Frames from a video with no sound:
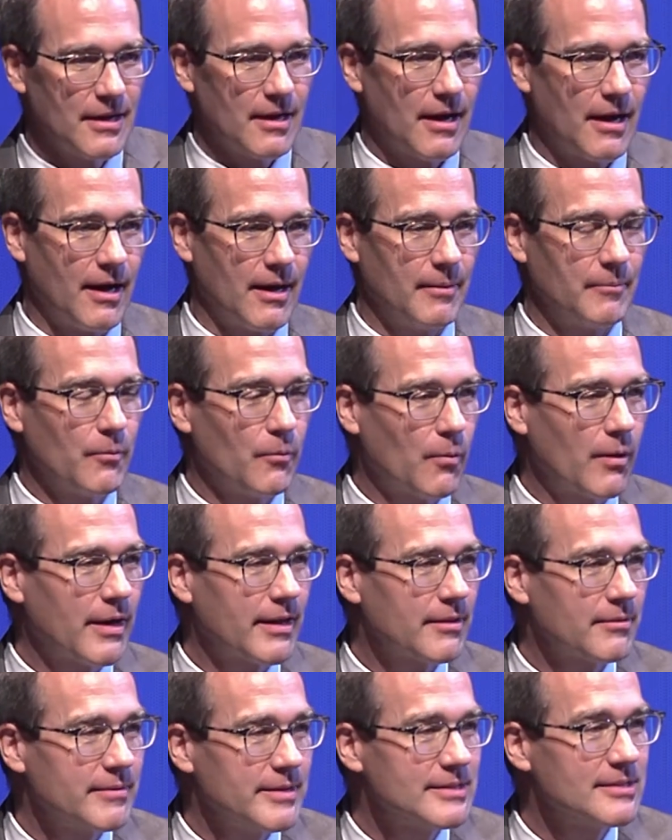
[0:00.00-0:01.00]
One of
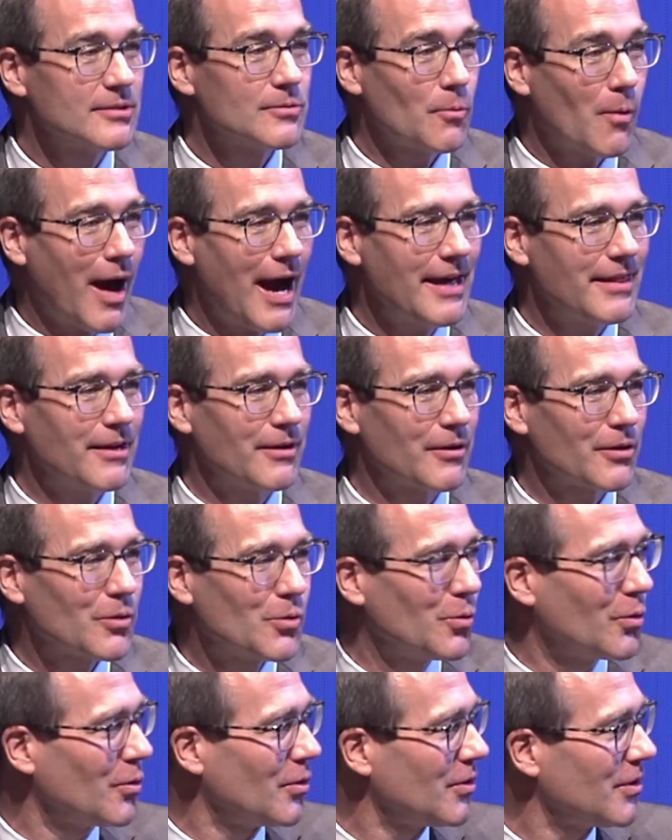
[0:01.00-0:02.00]
the reasons why they're
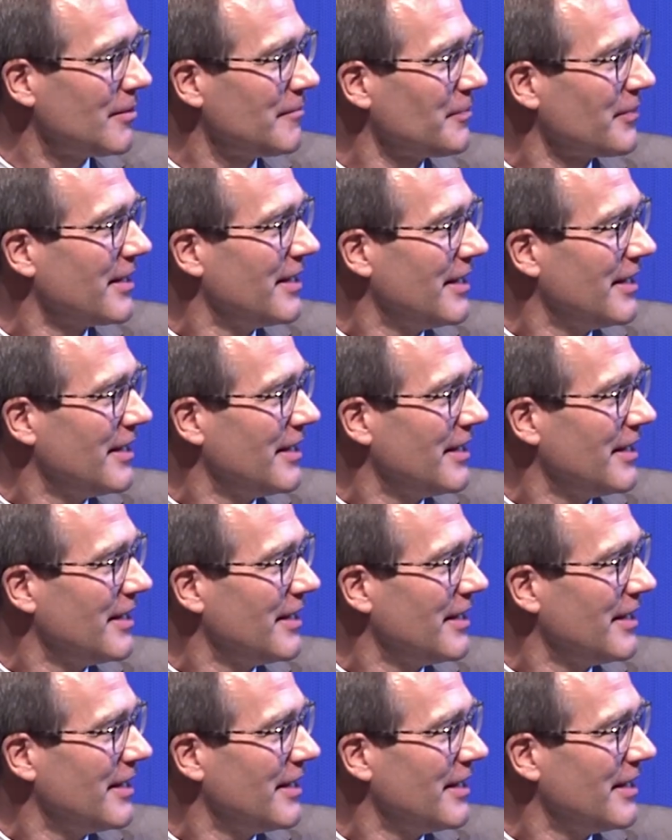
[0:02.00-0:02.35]
cool